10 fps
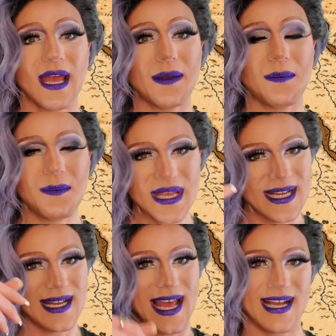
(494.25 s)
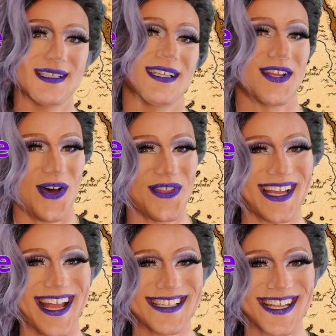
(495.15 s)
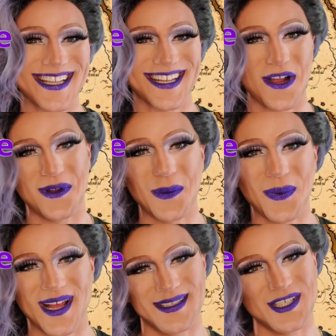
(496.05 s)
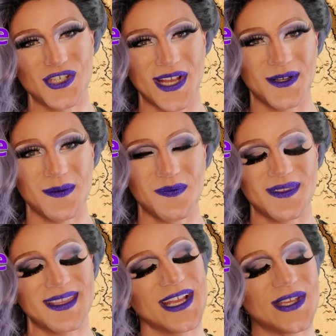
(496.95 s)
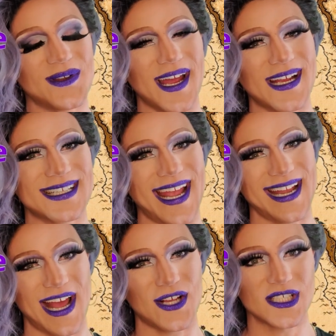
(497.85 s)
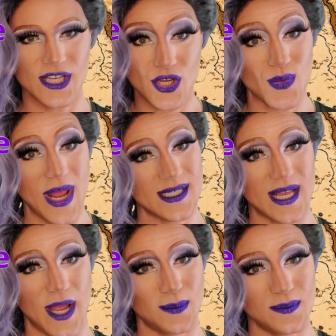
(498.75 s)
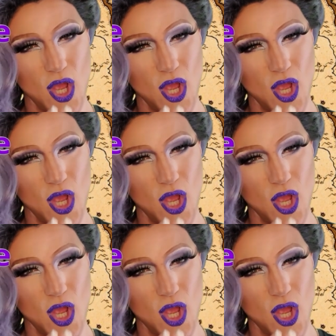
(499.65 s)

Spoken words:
immediate access to all the content that I want to put on this channel. Thank you guys, and I'll see you next time.